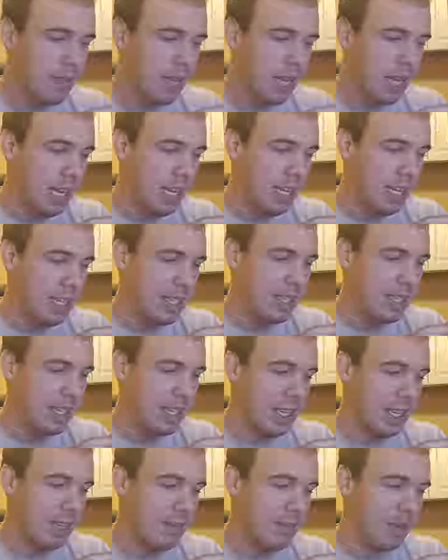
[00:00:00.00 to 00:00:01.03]
And
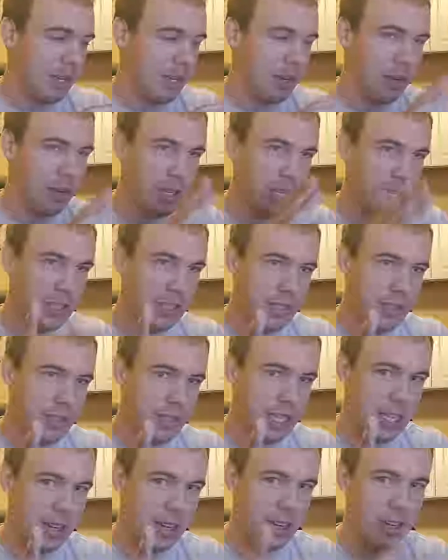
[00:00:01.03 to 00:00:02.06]
um, according to
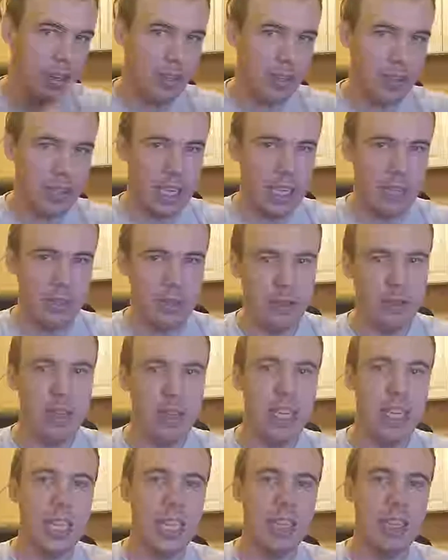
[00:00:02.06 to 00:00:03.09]
the article that I was
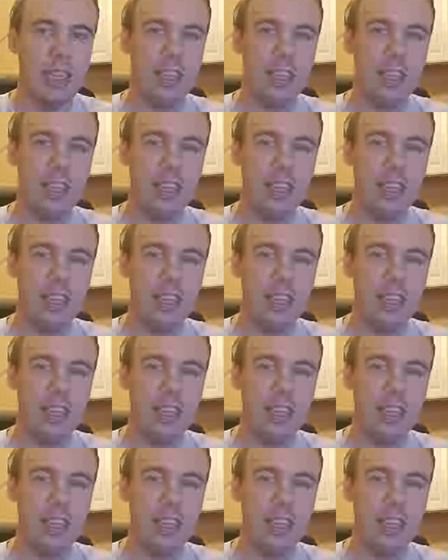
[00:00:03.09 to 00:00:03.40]
reading,